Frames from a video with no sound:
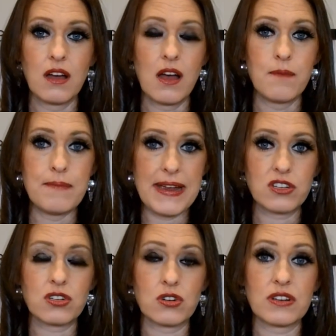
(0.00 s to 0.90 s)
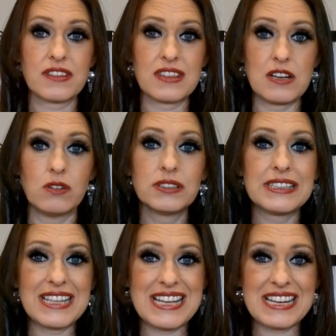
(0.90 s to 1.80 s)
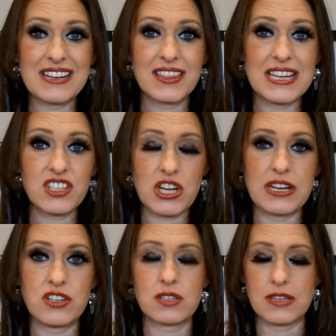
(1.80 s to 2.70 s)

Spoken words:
Make sure that the only thing that changes,